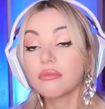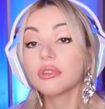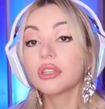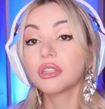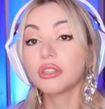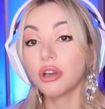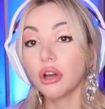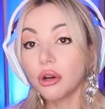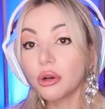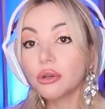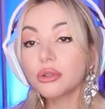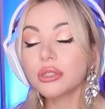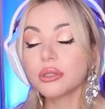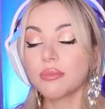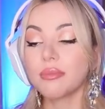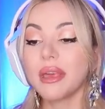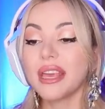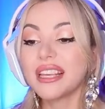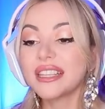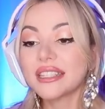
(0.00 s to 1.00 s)
The
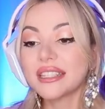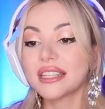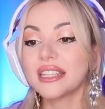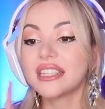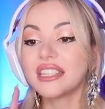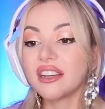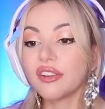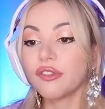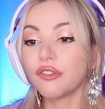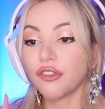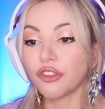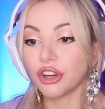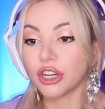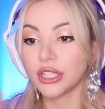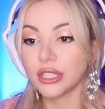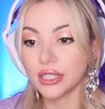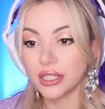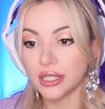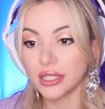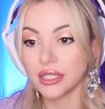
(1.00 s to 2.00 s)
toast makes the
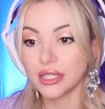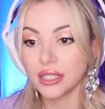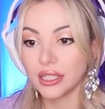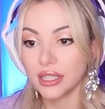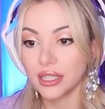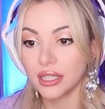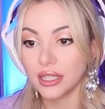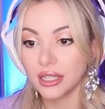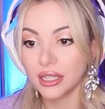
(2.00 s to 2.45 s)
difference.